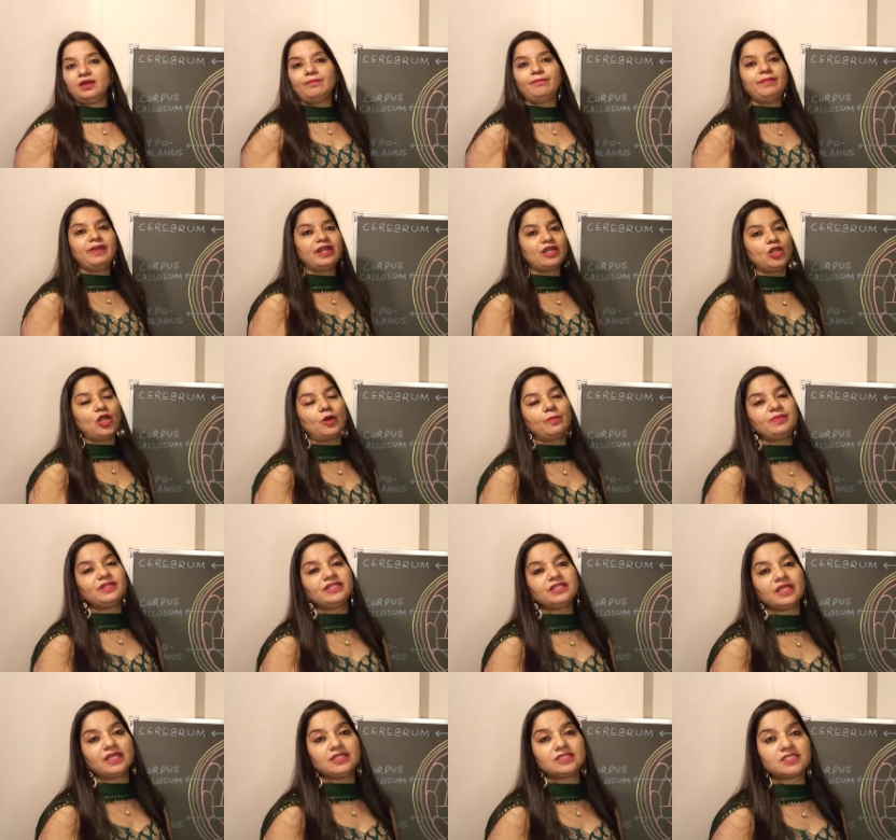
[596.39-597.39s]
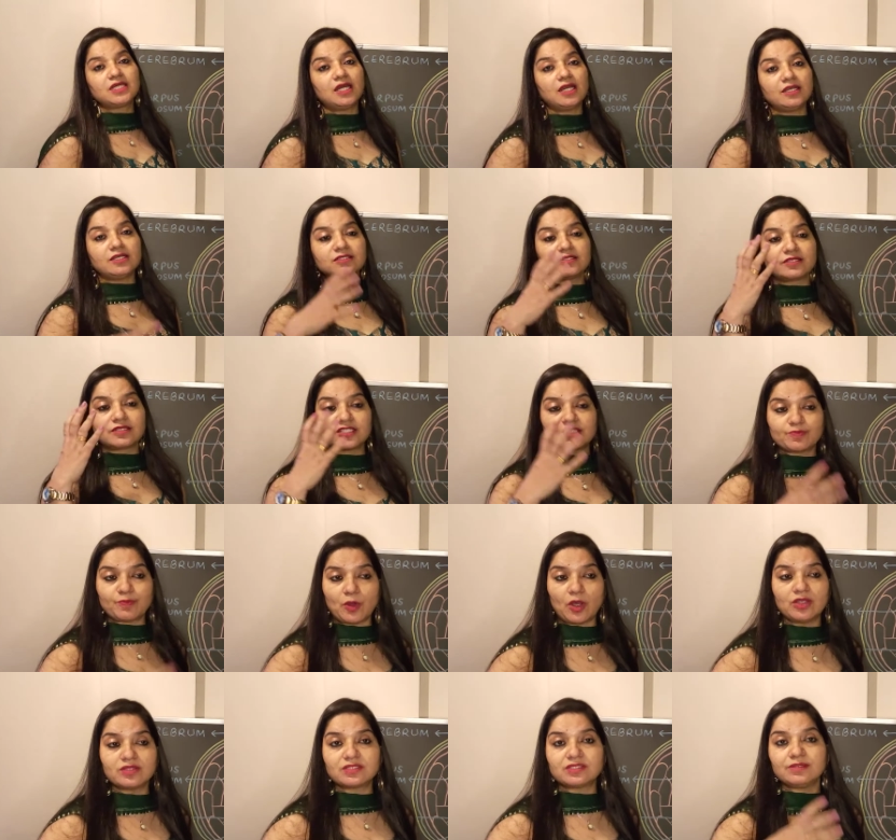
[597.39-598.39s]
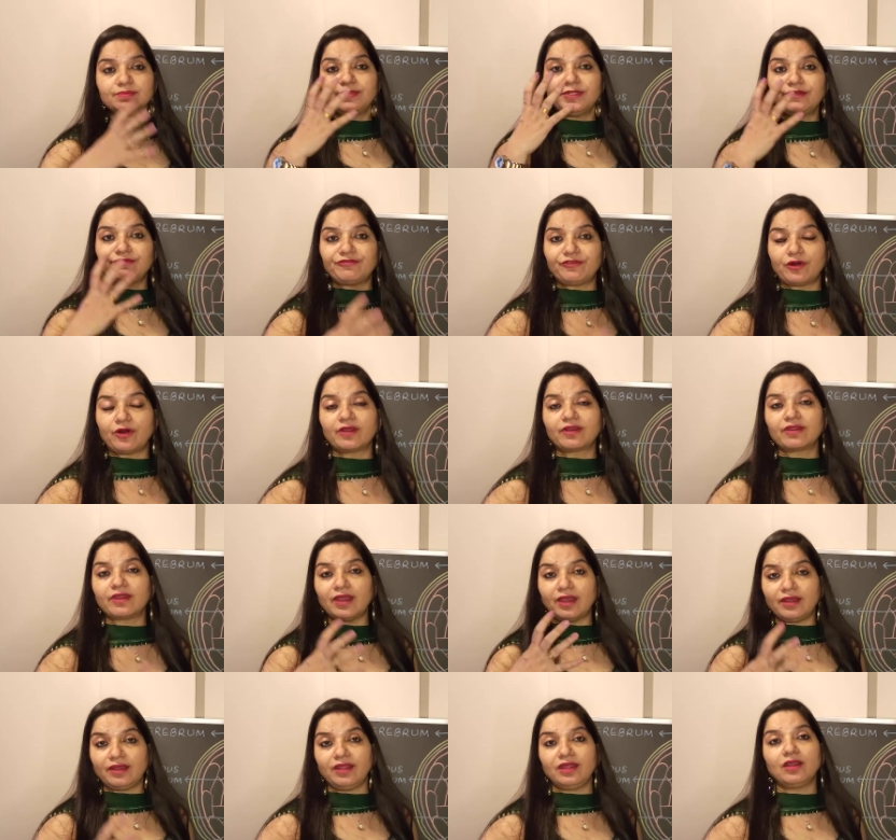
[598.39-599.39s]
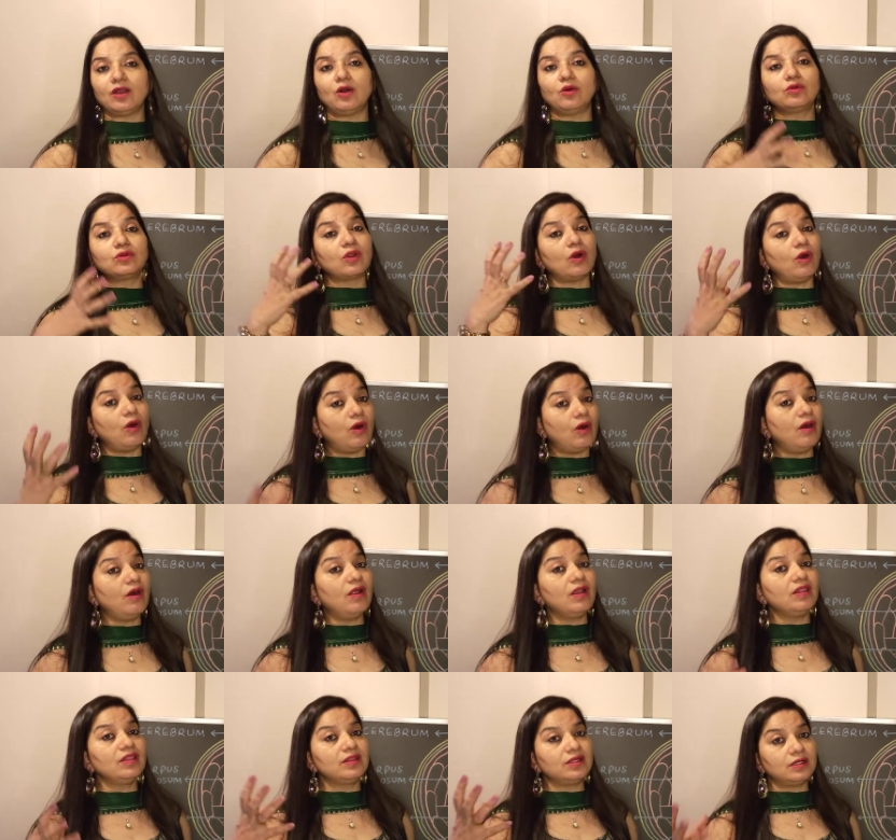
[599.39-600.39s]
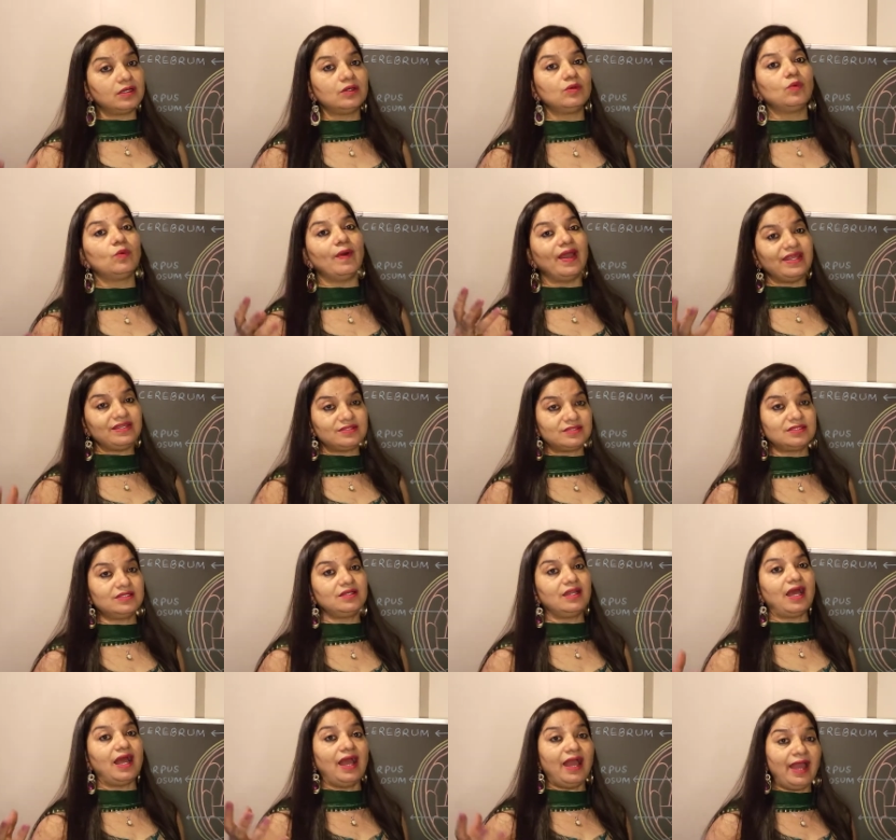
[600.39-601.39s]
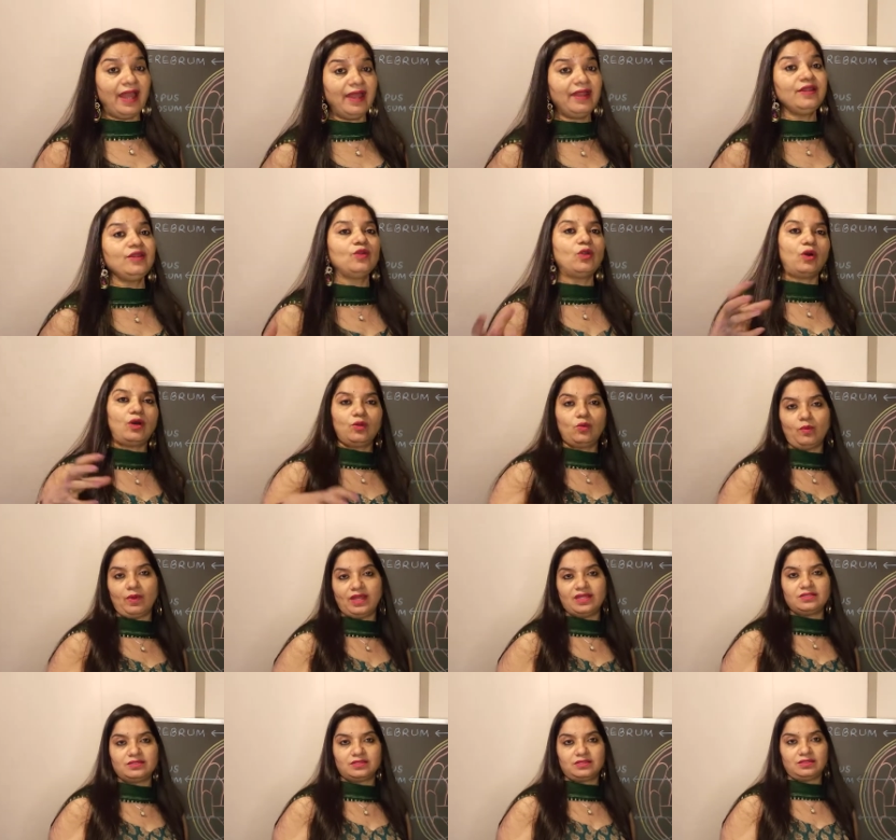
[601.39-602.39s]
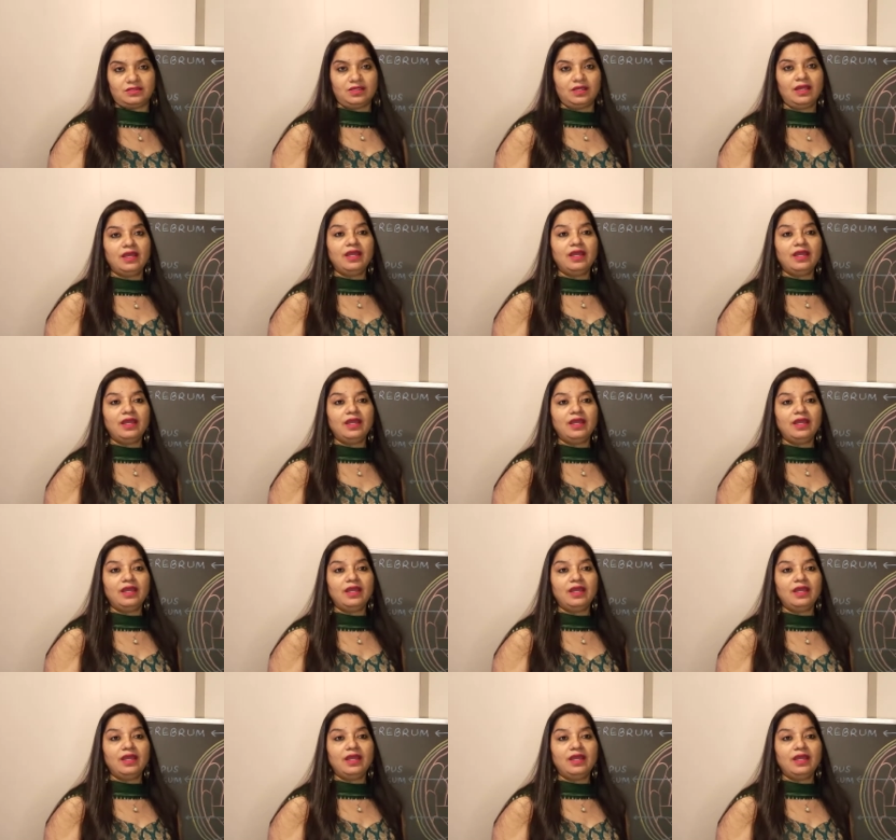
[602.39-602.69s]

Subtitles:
Medulla oblongata is responsible for carrying out all the vital and non-vital